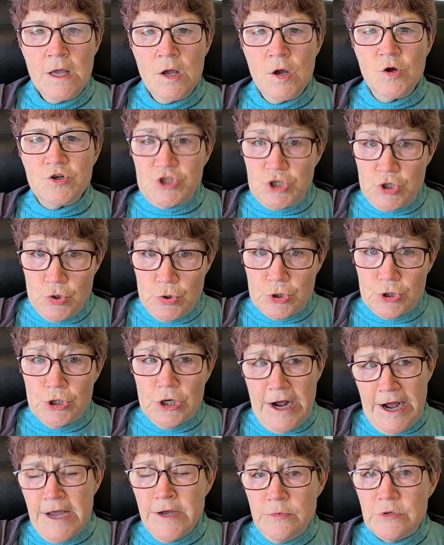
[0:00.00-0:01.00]
Sure,
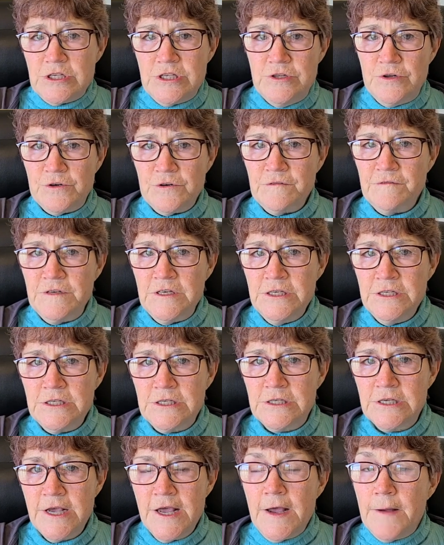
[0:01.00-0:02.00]
I was
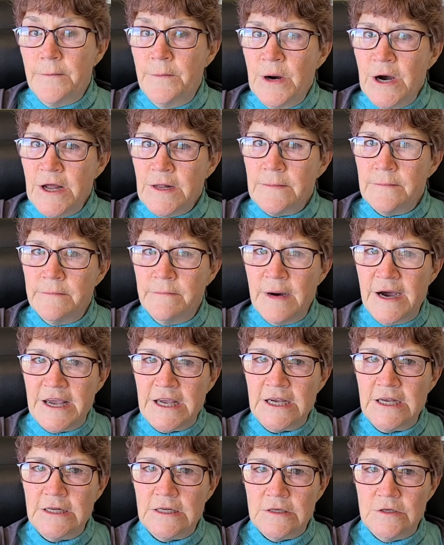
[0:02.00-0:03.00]
nervous, but my